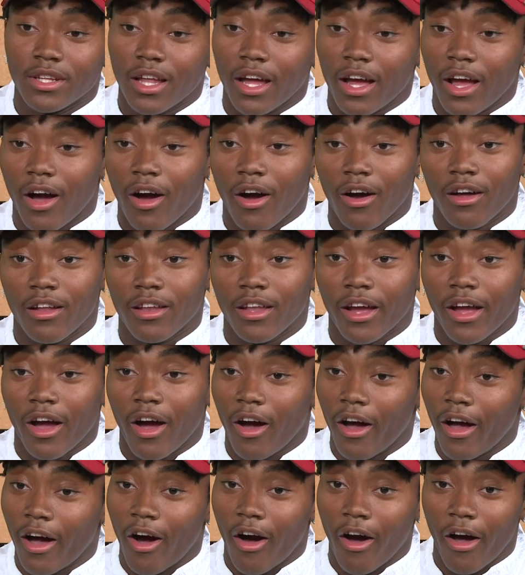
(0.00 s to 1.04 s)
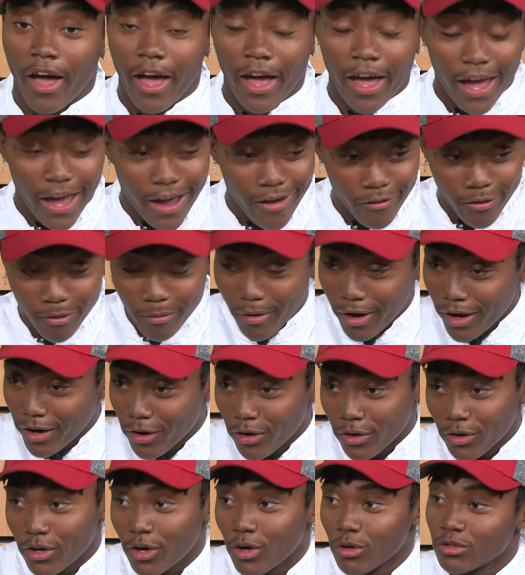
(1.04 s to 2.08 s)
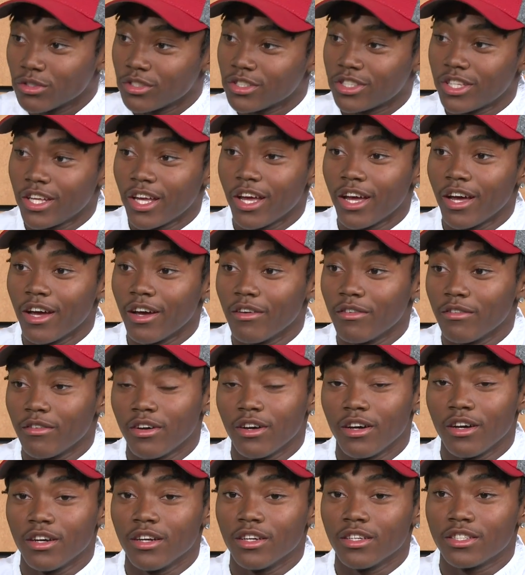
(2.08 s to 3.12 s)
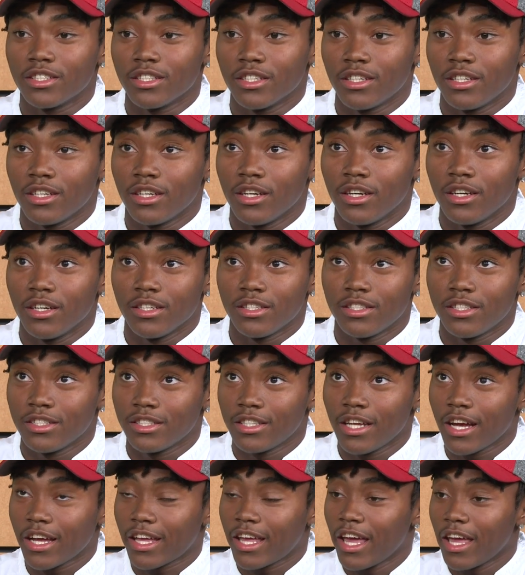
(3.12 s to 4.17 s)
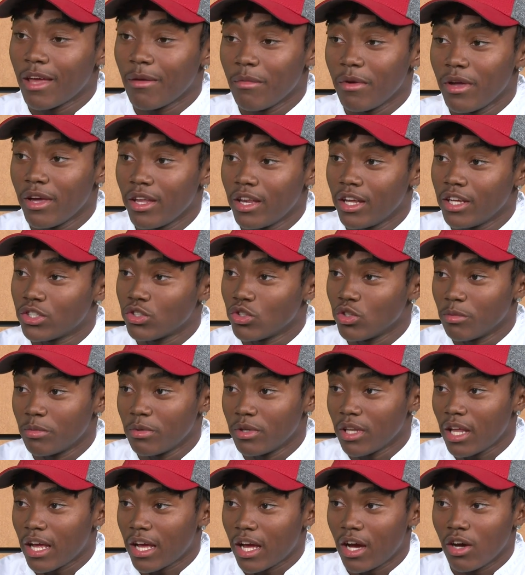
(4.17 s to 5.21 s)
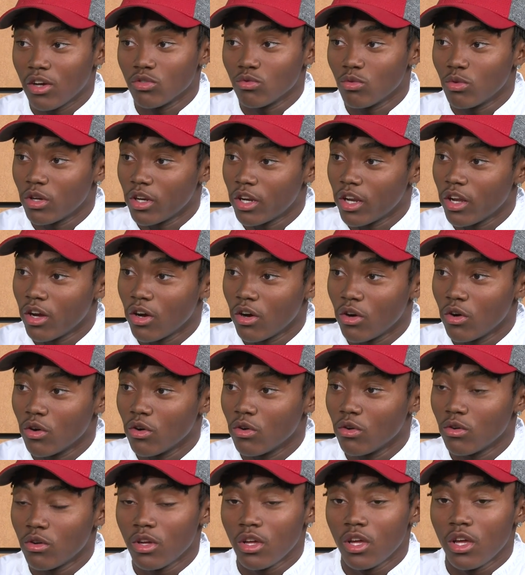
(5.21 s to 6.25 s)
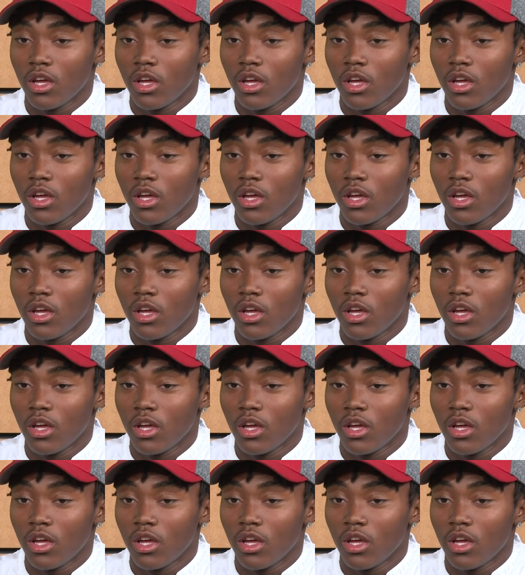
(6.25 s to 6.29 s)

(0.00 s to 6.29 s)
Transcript: Like, yeah. like everybody on the coaching staff. Uh, uh, since I came in, they treated me like I was one of their own.